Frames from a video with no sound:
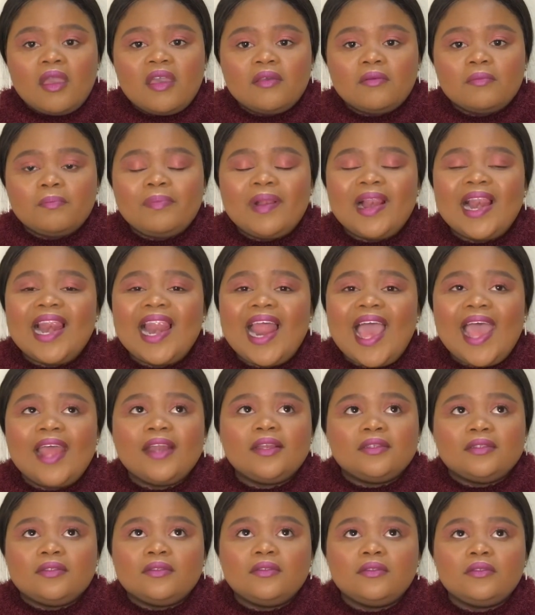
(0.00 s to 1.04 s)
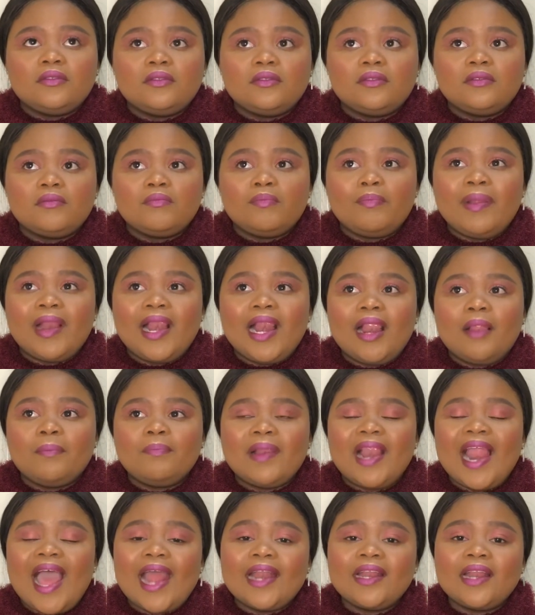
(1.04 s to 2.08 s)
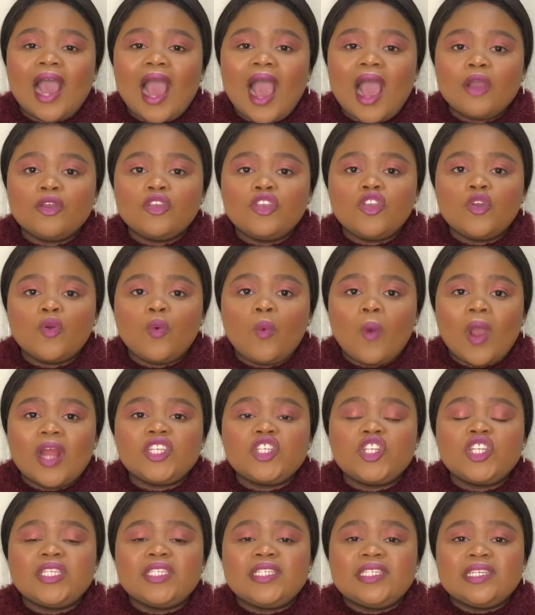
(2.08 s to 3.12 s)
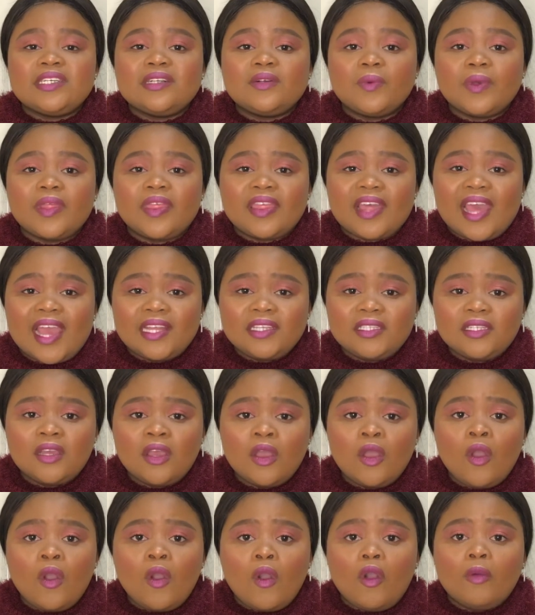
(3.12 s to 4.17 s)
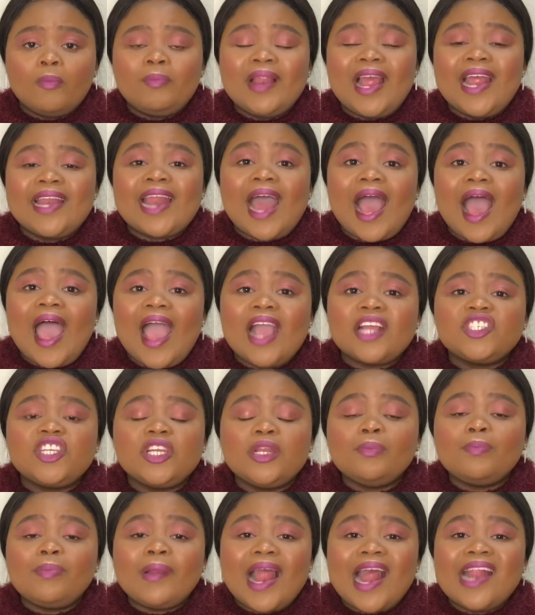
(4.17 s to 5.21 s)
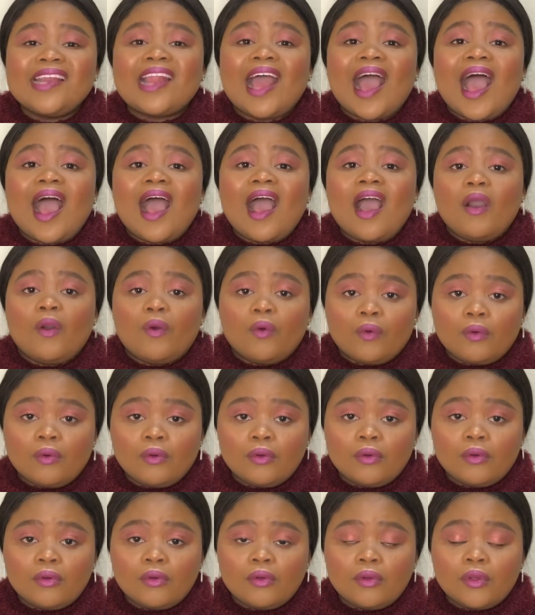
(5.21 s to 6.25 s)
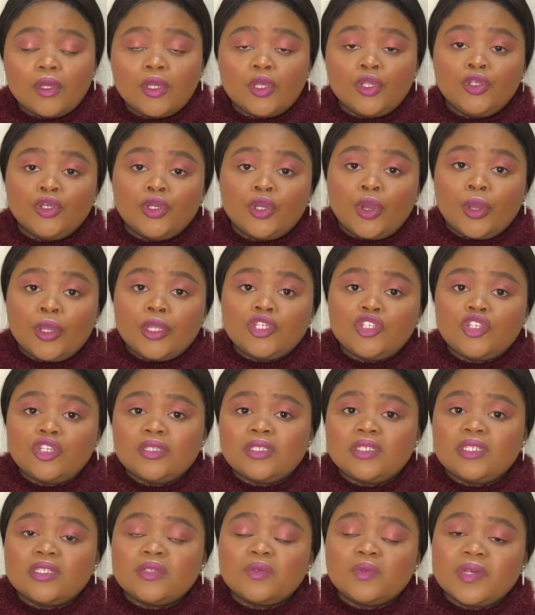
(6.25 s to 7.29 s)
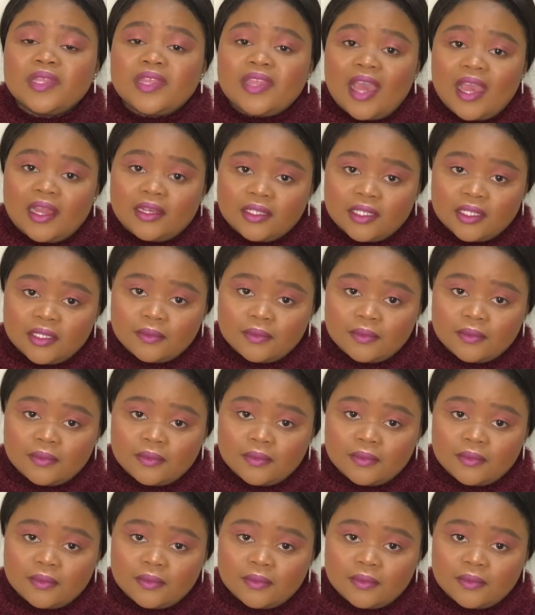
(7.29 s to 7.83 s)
plan how you want to deal with that, or plan how you're going to deal with that.